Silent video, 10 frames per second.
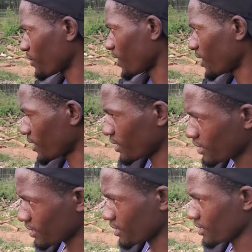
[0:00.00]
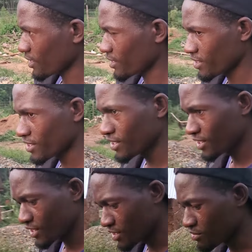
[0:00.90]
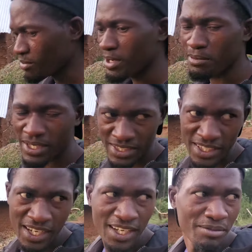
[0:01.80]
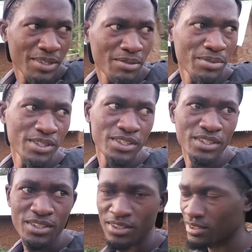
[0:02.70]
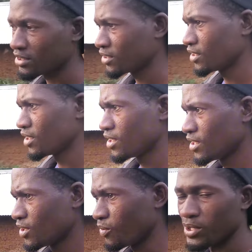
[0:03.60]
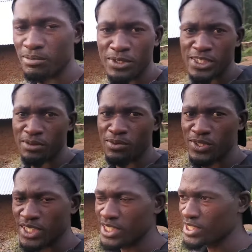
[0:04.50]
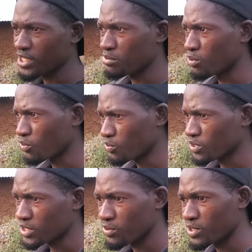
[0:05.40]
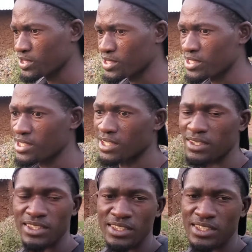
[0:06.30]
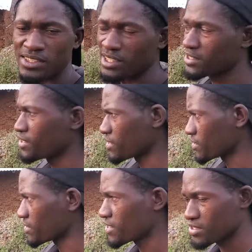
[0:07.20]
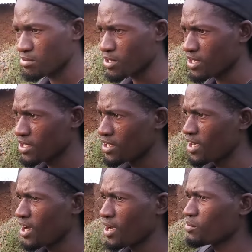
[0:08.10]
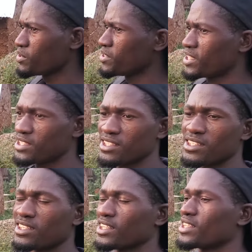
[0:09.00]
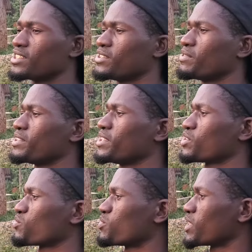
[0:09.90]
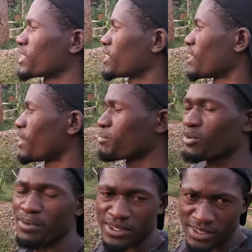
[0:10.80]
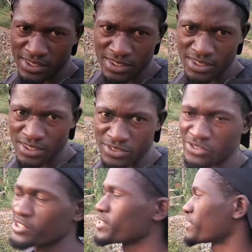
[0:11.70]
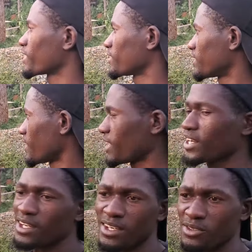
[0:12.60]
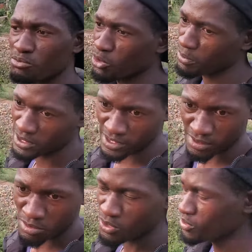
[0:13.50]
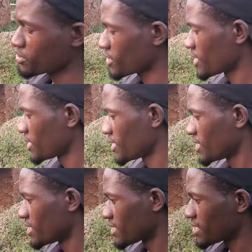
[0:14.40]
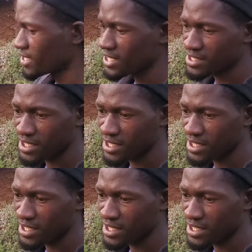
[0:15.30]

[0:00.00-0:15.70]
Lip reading: I'm a bad guy, maybe when Mr. Burundian is at Burundi, when he's at Zanzibar, I will decide even just to take her properties, to distract her properties, because he has